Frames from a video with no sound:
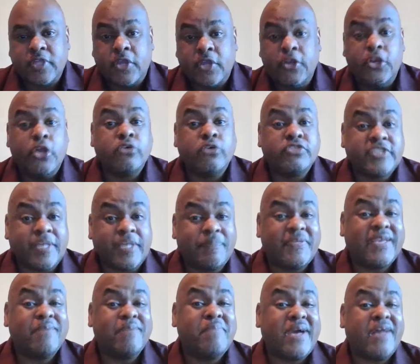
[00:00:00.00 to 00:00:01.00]
Know
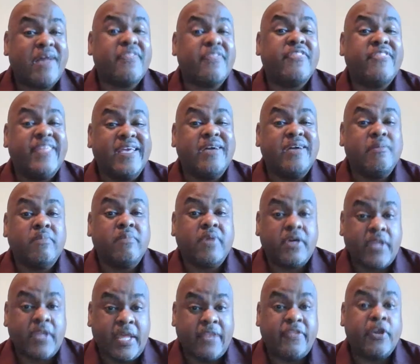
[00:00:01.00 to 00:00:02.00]
something about them
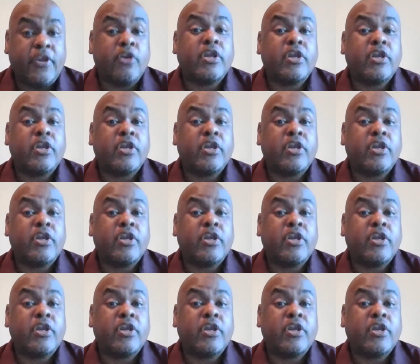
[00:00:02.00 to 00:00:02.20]
and their